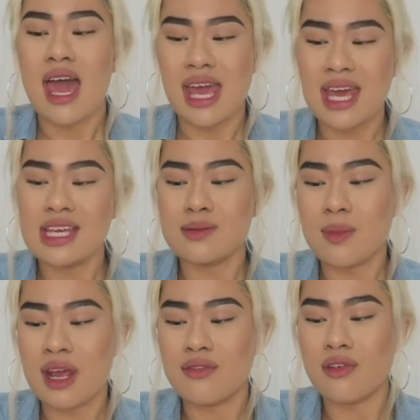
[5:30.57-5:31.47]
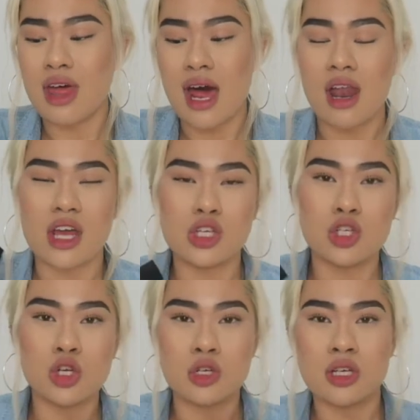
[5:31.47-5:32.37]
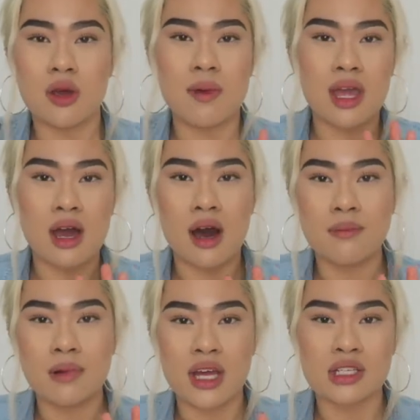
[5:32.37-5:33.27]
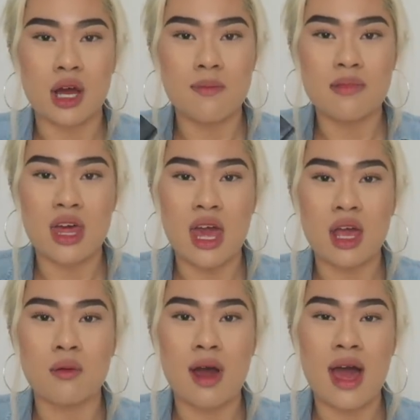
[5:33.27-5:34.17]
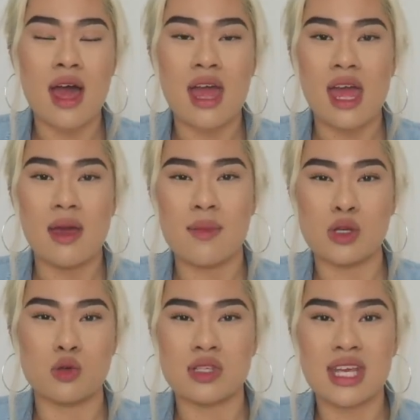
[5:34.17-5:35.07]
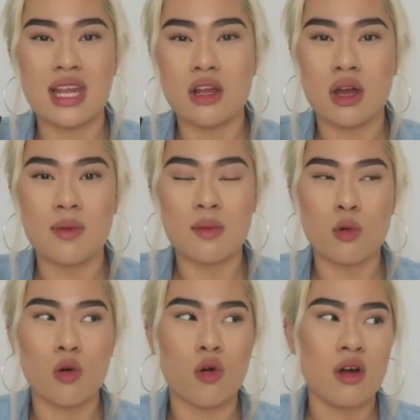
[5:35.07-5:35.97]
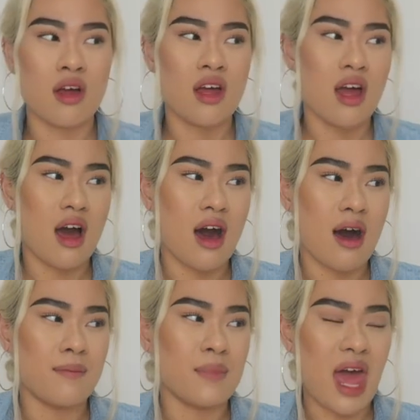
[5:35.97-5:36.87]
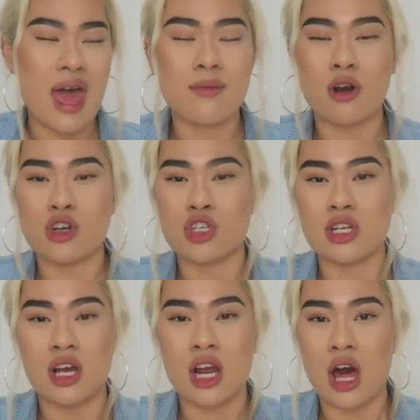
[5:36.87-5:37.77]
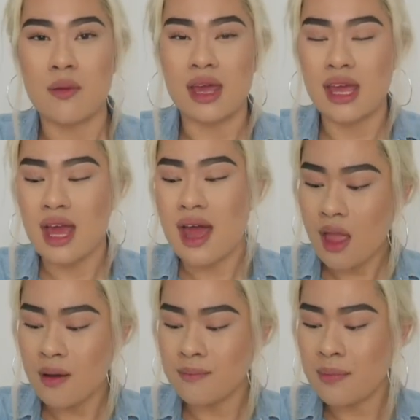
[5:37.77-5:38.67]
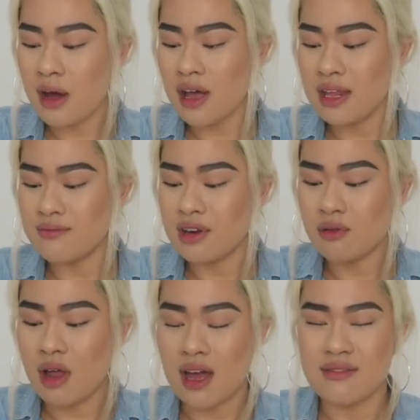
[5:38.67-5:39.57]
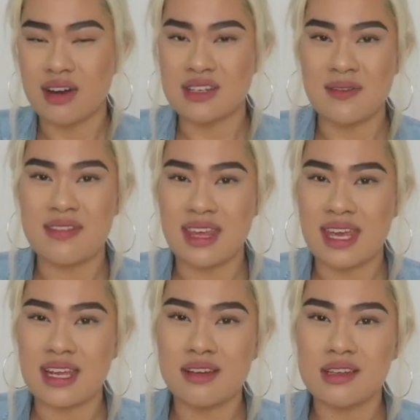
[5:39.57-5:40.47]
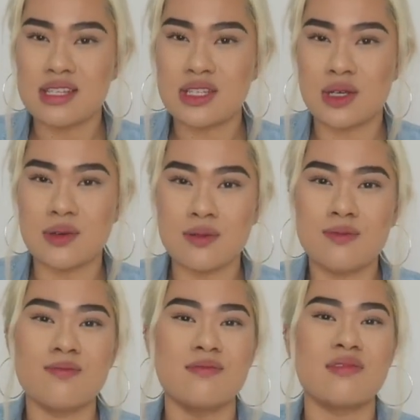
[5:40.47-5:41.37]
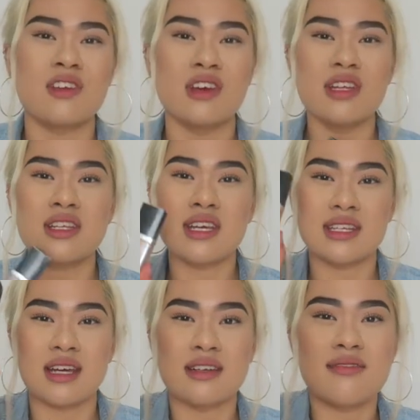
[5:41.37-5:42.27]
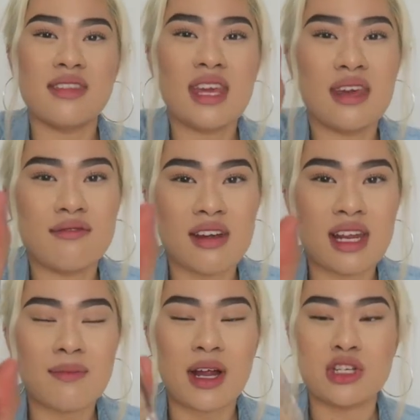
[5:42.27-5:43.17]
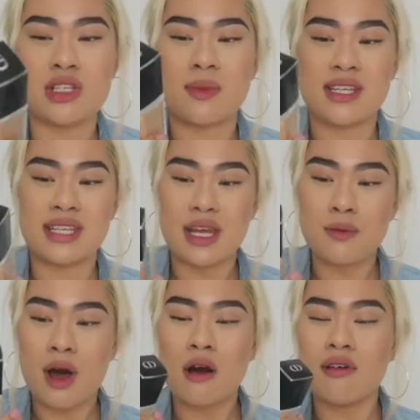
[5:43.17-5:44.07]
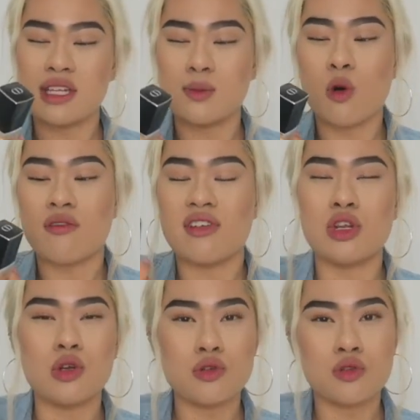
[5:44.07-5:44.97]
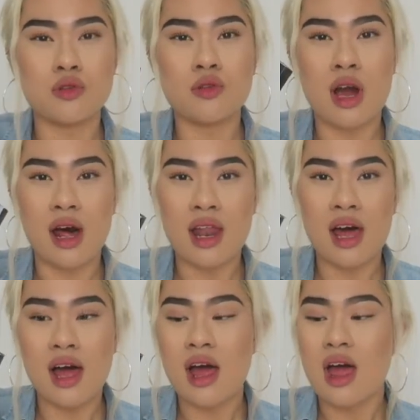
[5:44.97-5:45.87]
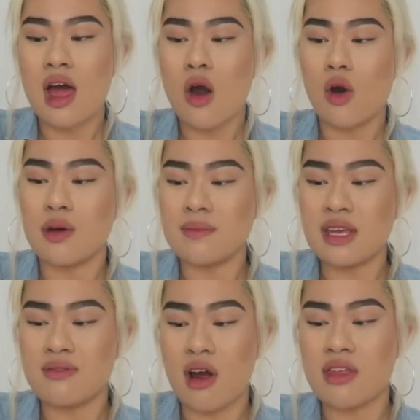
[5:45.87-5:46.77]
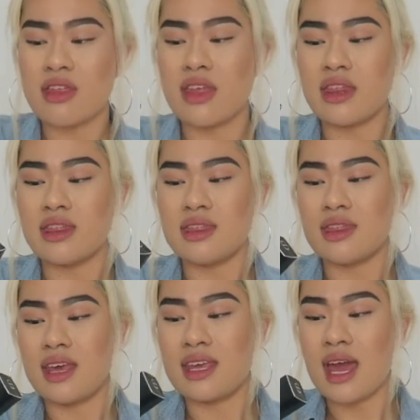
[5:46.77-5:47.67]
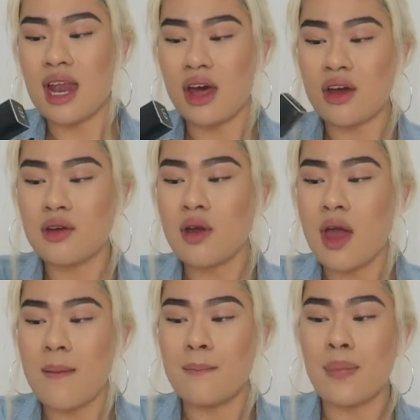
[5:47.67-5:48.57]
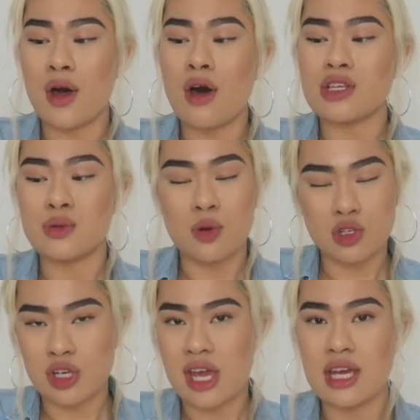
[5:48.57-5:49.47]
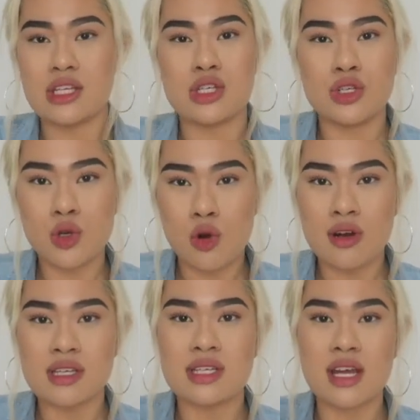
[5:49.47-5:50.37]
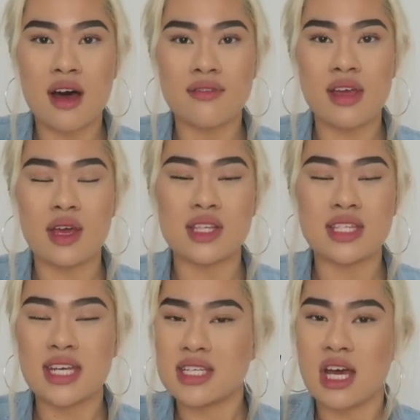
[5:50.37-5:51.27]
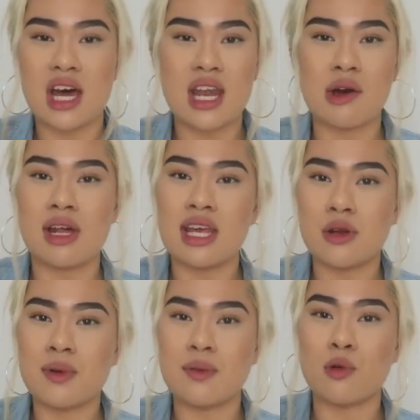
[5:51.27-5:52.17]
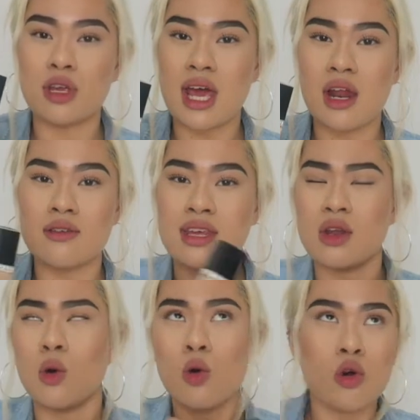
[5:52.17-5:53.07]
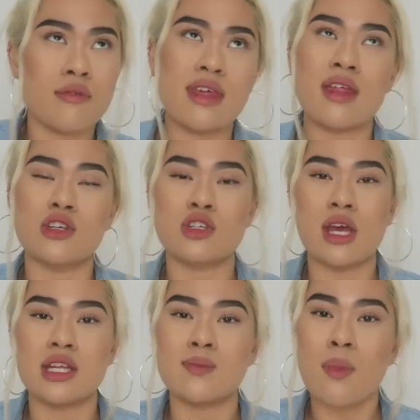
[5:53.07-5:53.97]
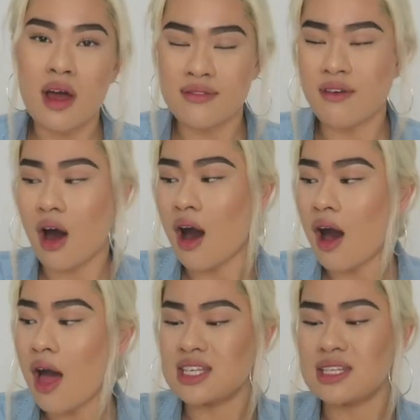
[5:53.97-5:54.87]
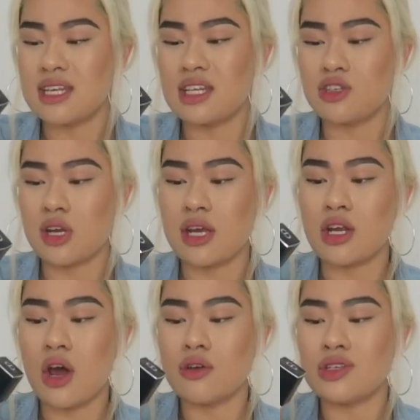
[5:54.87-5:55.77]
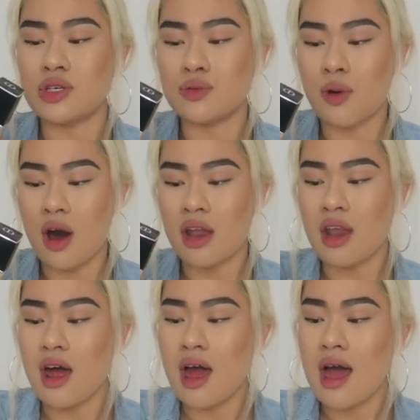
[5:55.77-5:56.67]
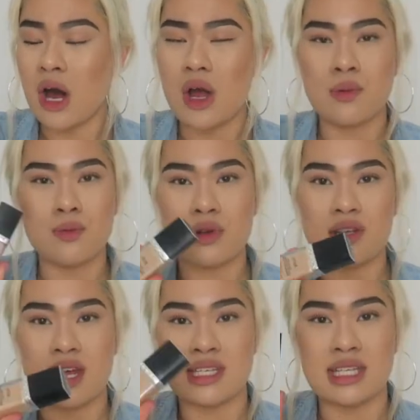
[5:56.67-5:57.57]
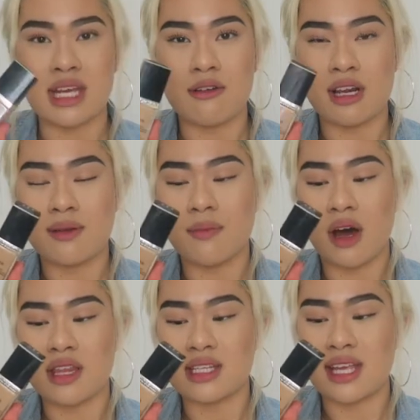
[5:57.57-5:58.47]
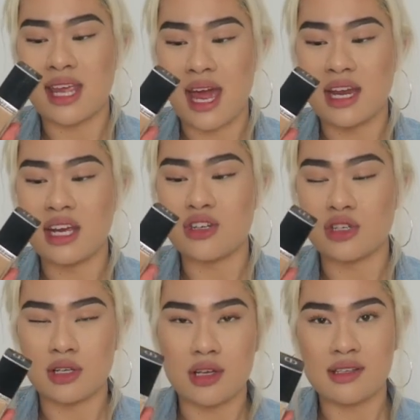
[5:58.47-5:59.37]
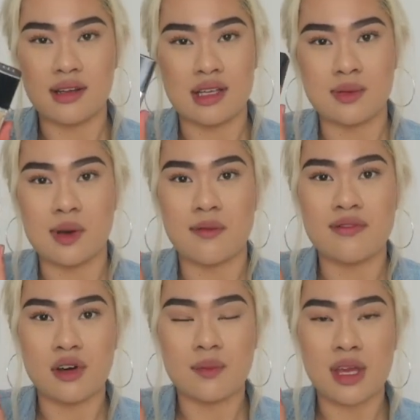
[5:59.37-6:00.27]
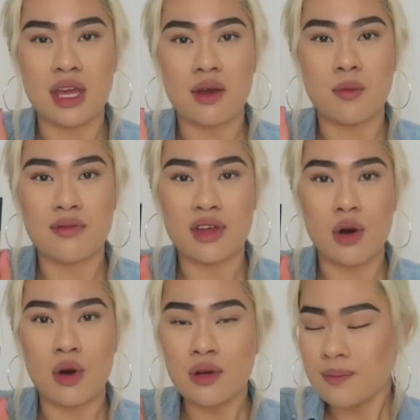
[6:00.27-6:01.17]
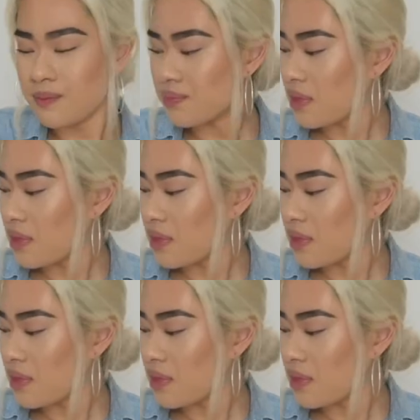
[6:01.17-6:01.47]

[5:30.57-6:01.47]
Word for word: It is made for that like studio makeup like type thing where it makes your skin look a bit more um airbrushed and glowy, but in real life I don't think it looks too good because I don't think it really matches my skin well. It's more of a neutral color on me rather than a yellow, but watching it in store and stuff, it did turn out a little bit more yellow than all of the other shades by far. This is in the shade oh two one, but I wouldn't necessarily buy this again. It just looks nice when I'm filming with it on,